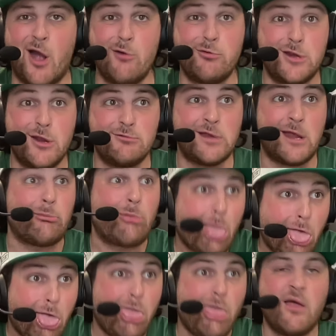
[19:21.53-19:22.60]
Go Union.
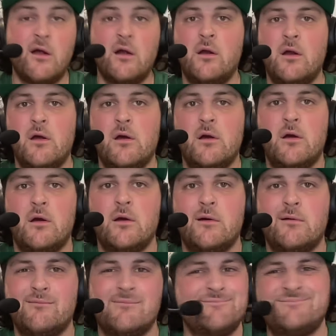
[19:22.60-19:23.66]
Ugh.
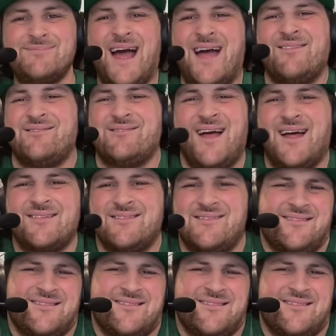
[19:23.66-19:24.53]
I, I,